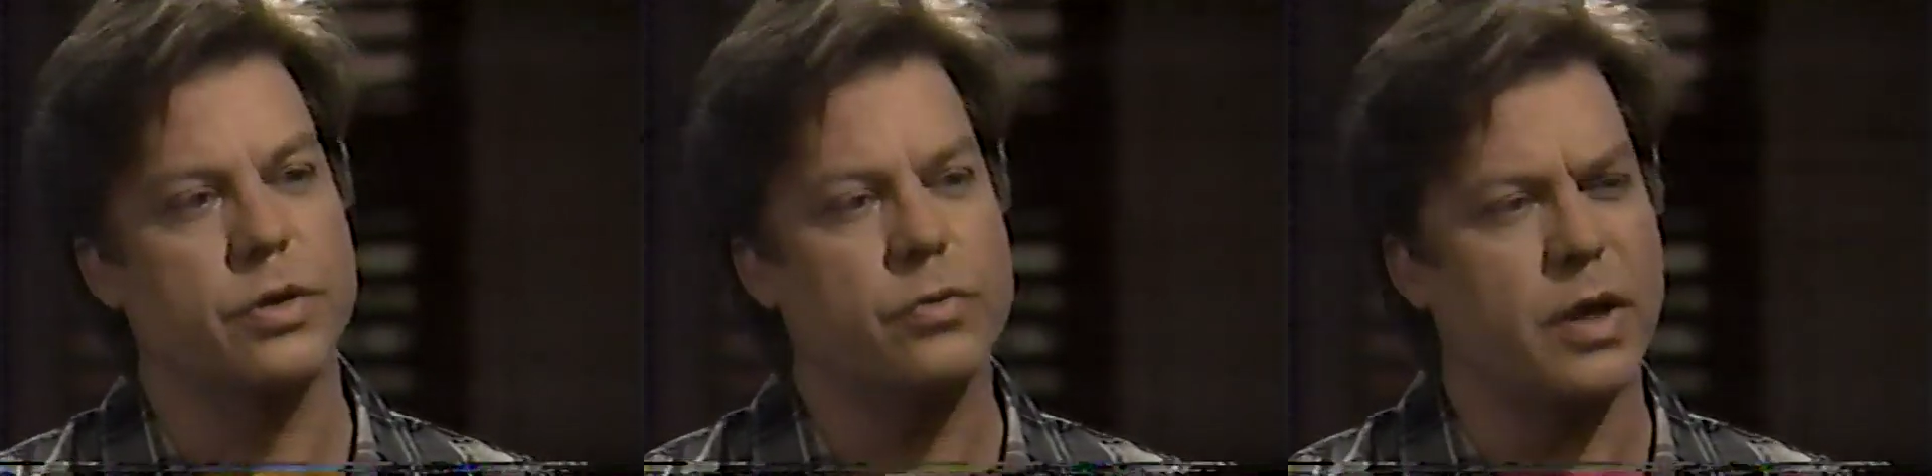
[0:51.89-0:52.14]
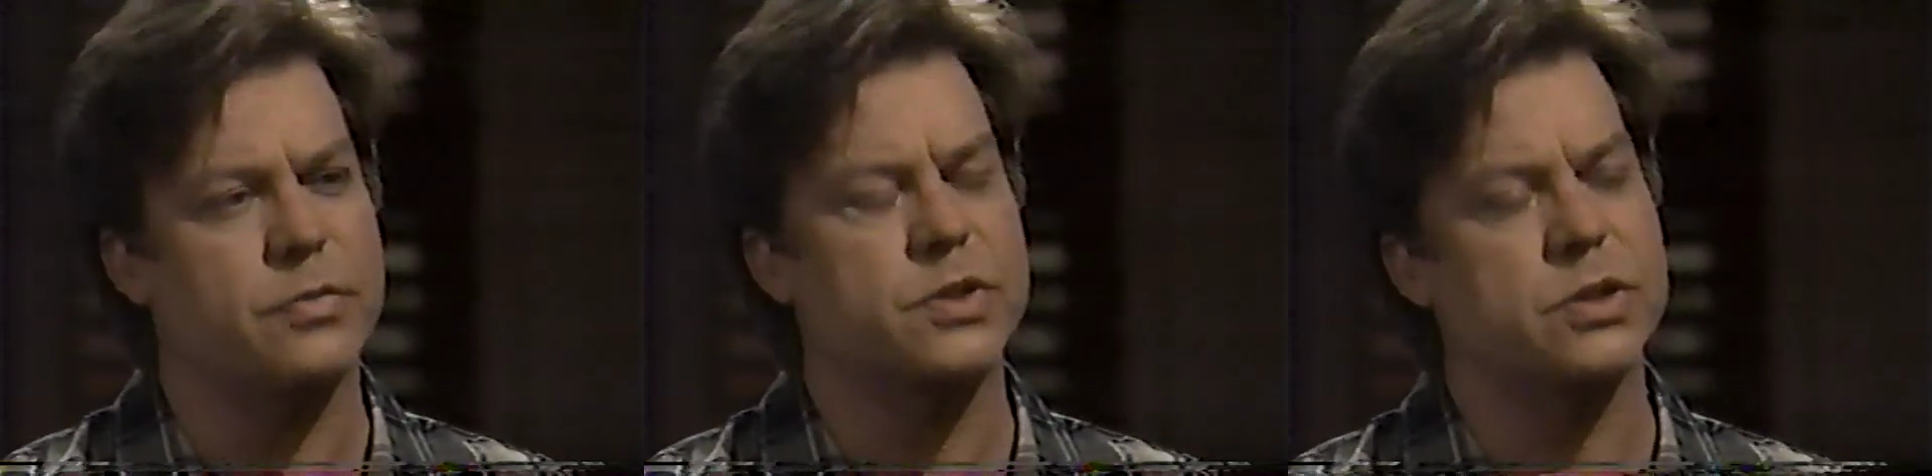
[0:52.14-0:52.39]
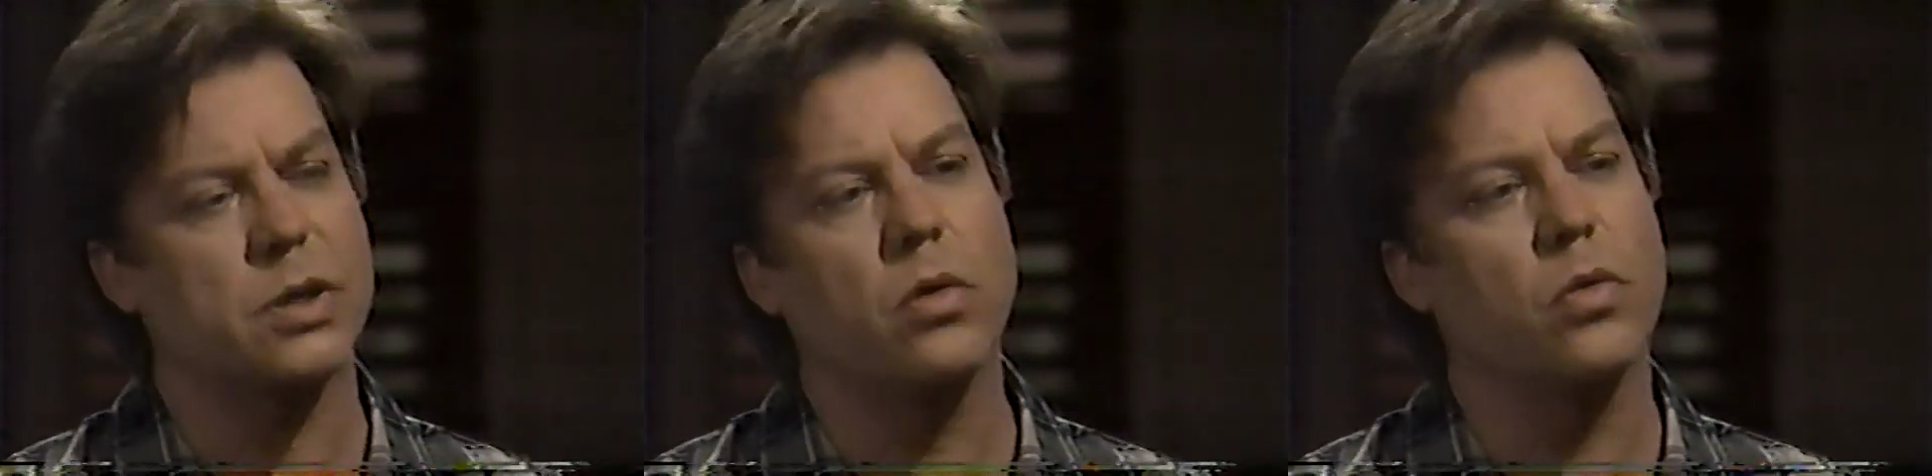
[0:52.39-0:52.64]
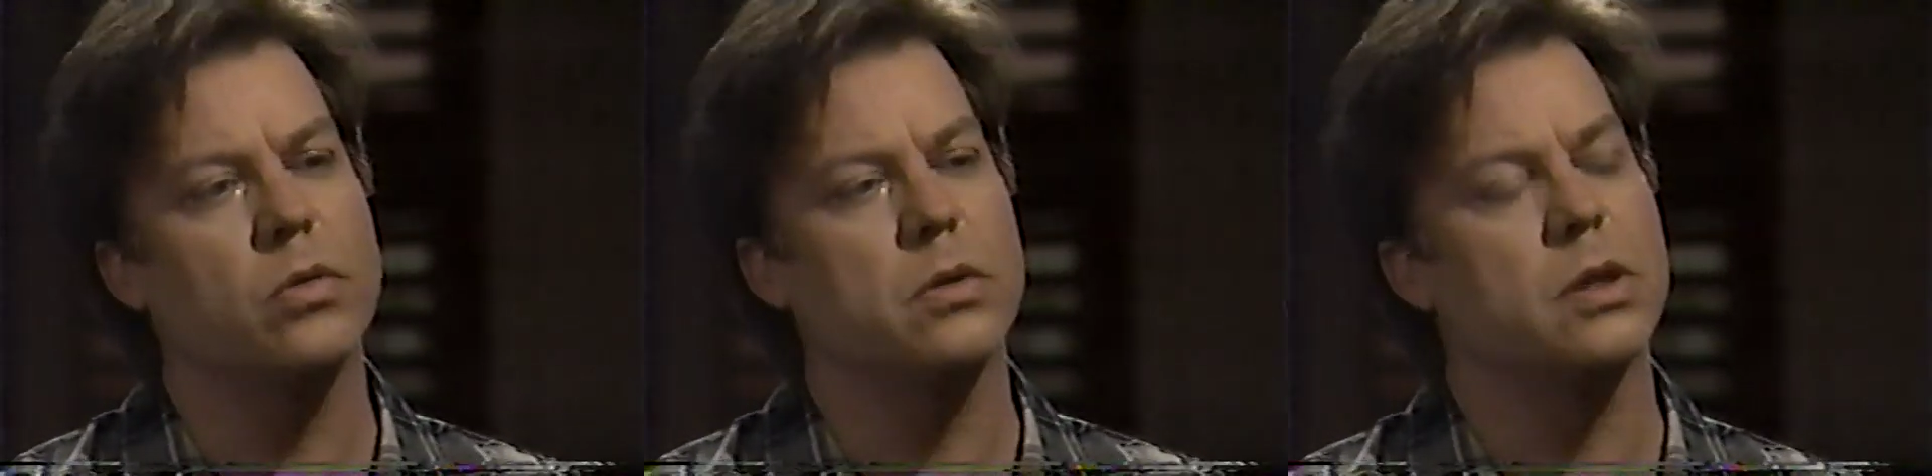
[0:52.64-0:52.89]
or you have
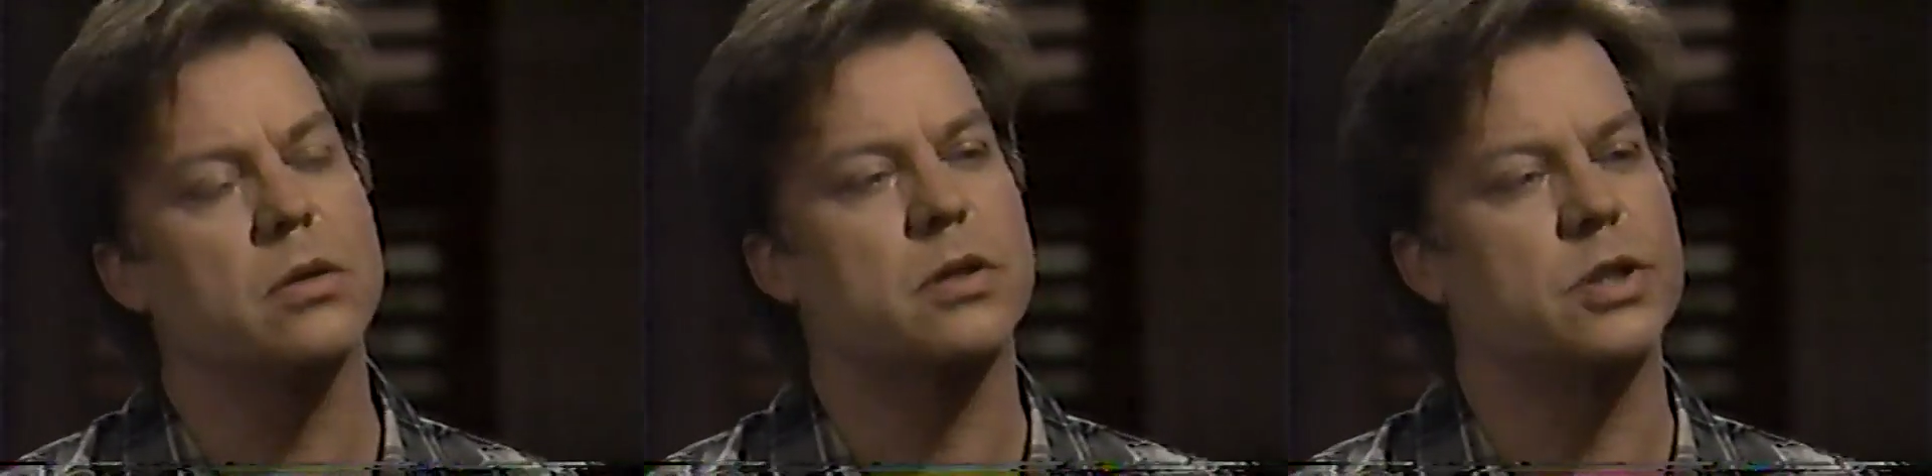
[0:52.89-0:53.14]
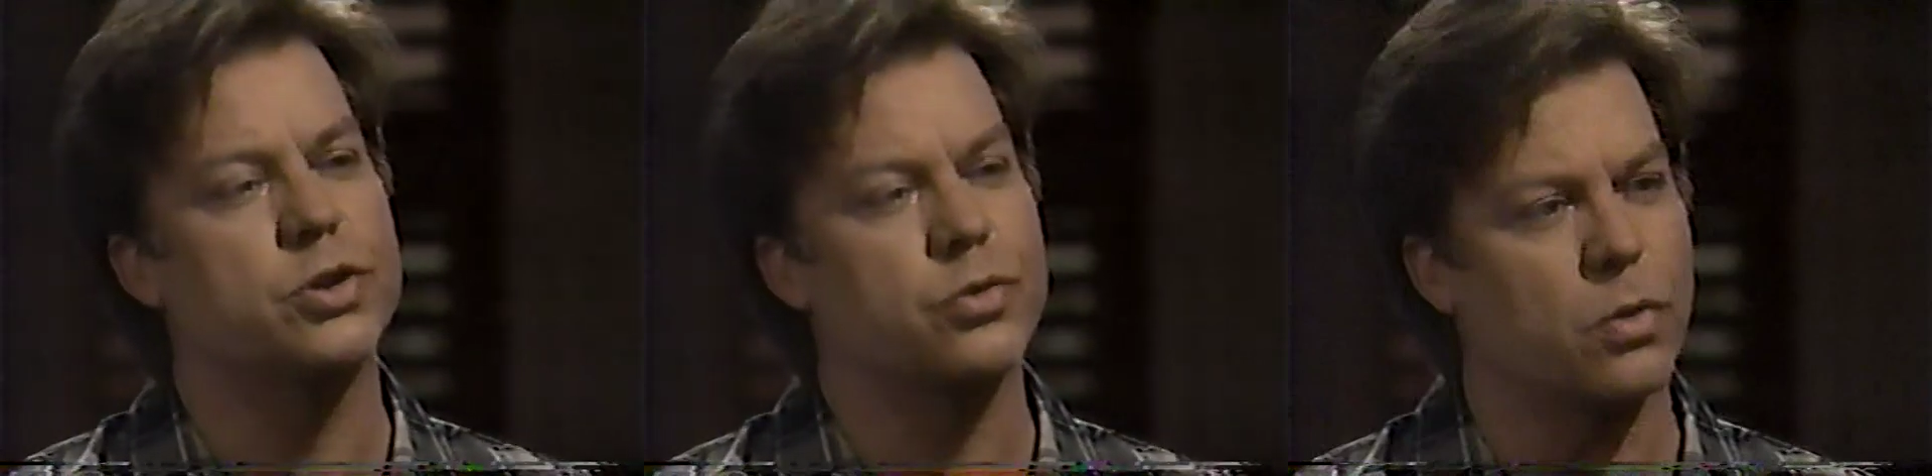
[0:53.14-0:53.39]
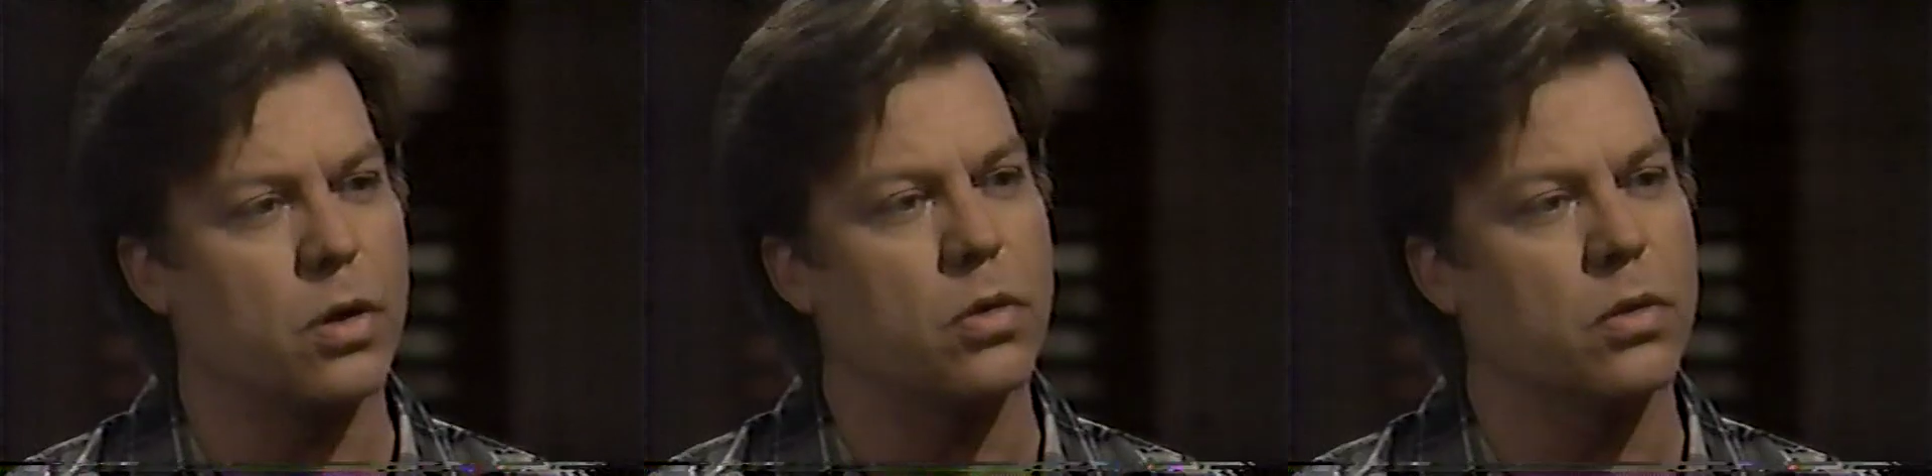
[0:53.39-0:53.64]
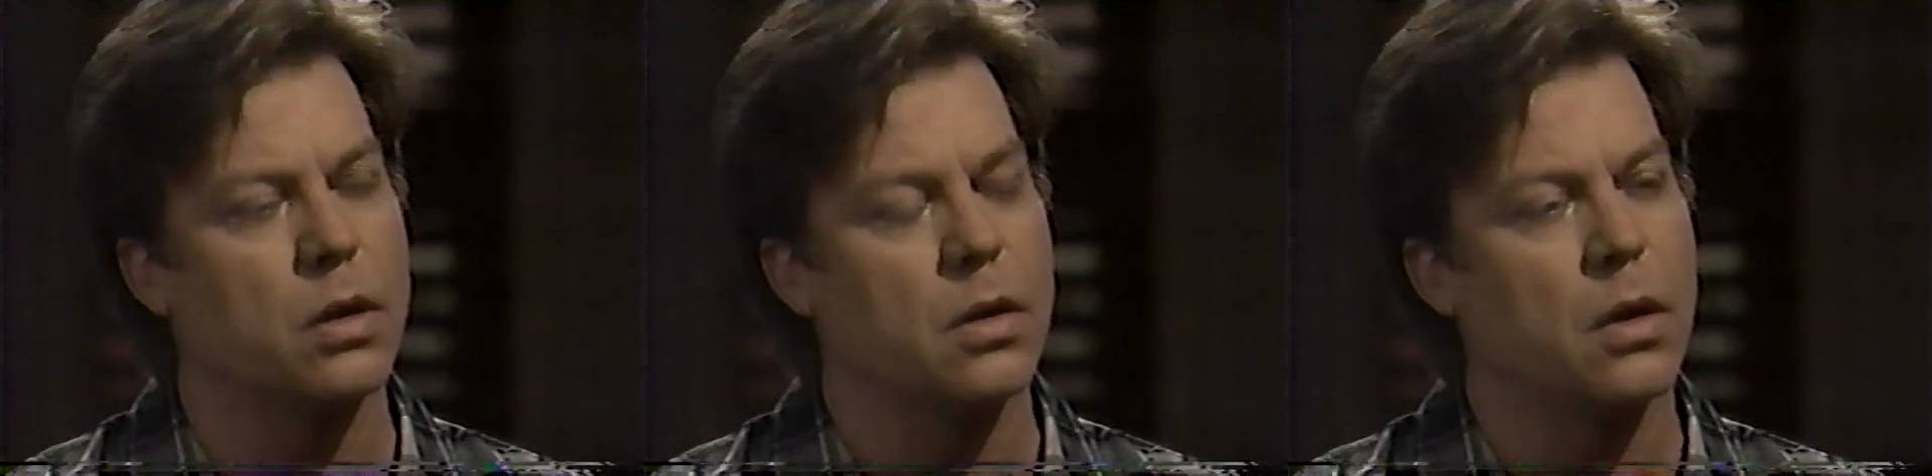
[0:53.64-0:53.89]
so little
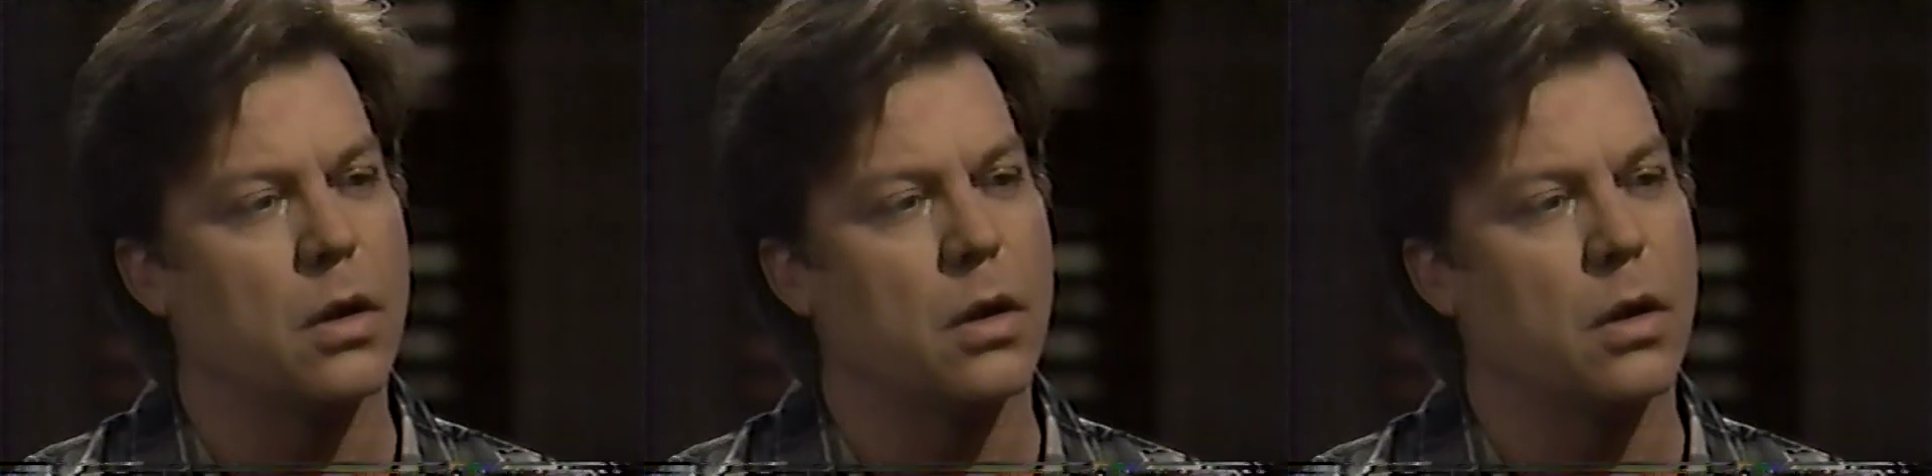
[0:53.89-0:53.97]
control